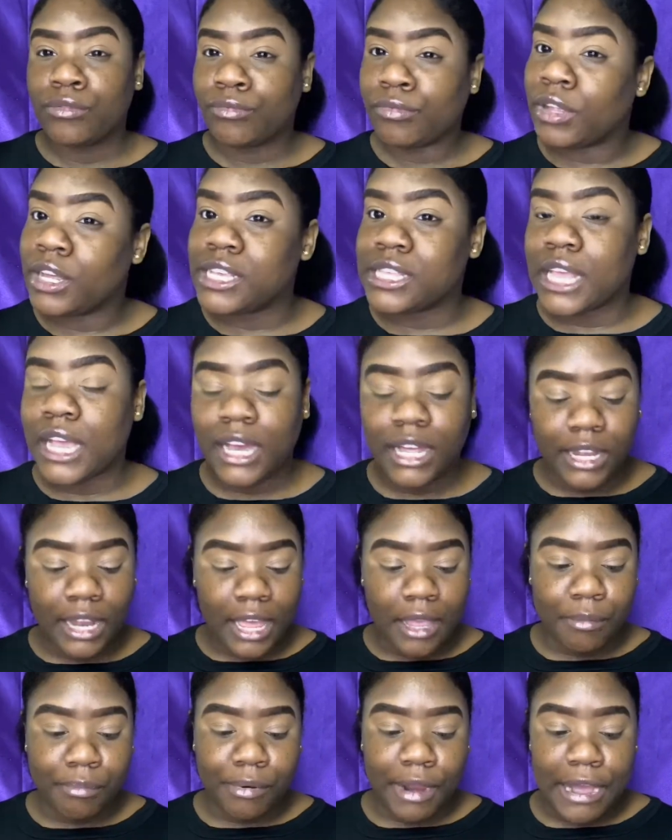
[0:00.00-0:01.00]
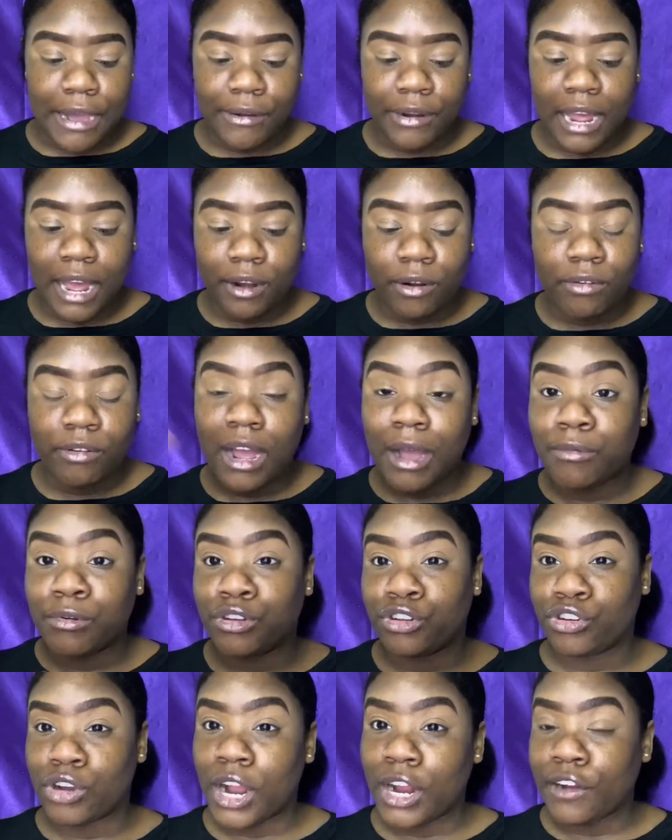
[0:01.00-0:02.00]
It's like a light brown. I was
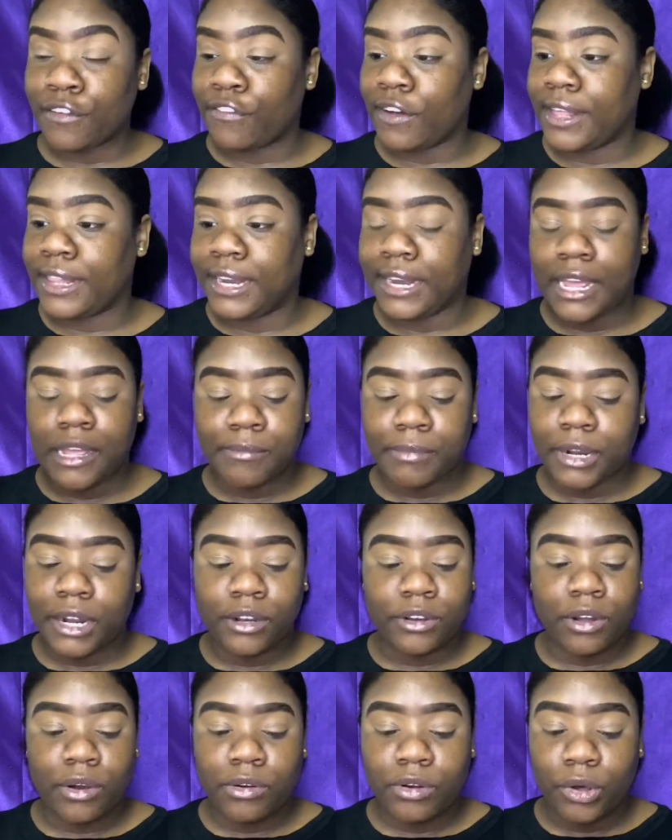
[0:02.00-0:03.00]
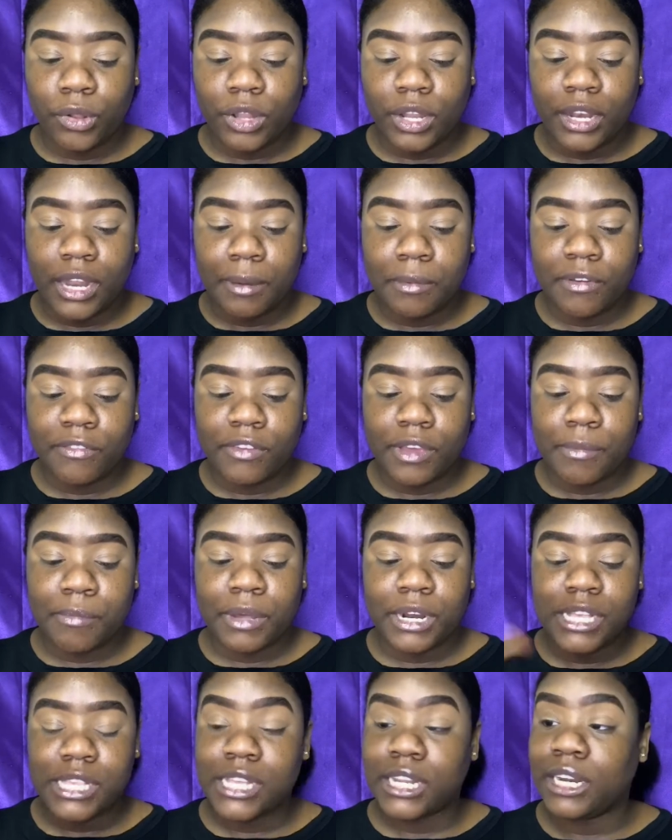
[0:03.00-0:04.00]
trying to find the name, but I don't know the name of it,
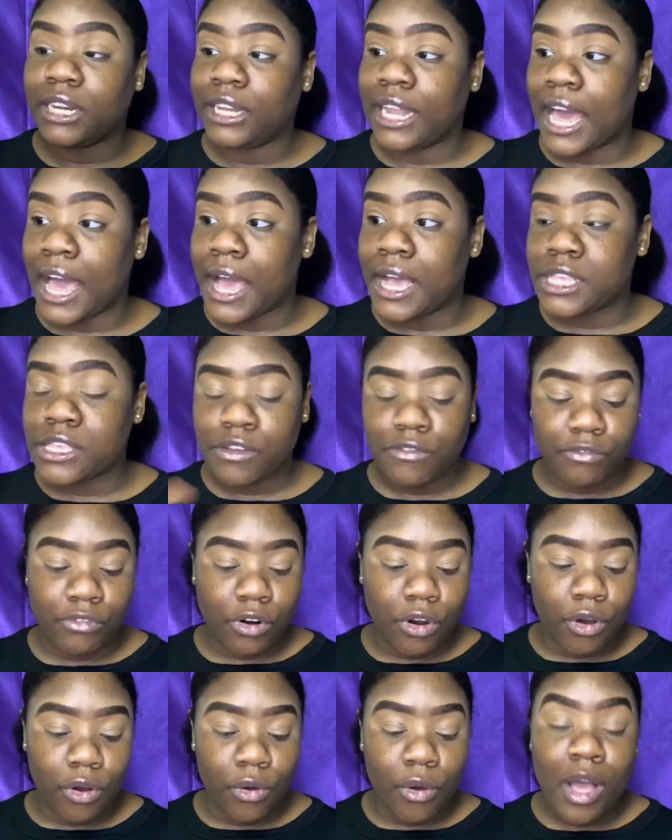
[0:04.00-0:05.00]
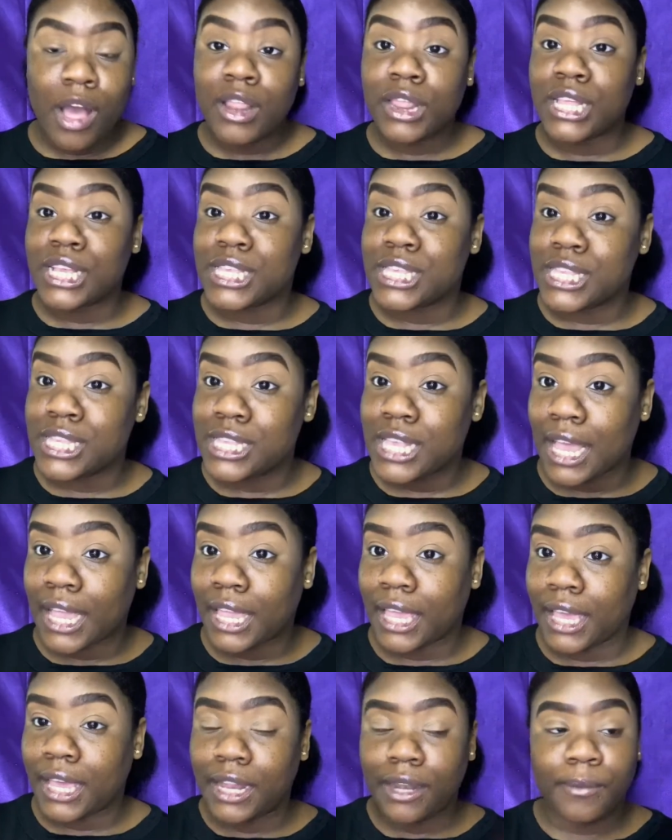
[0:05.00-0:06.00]
but it's in the last row, the
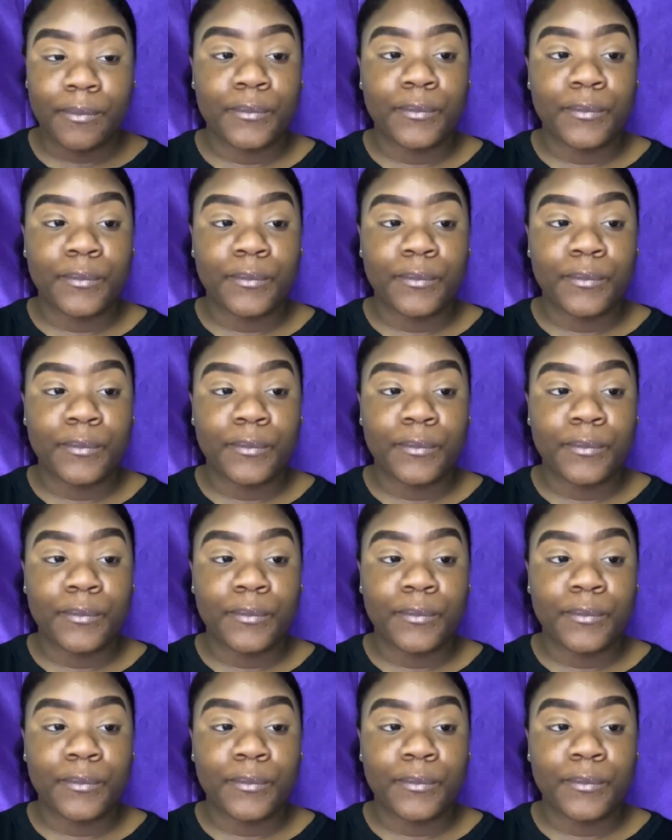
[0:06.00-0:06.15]
second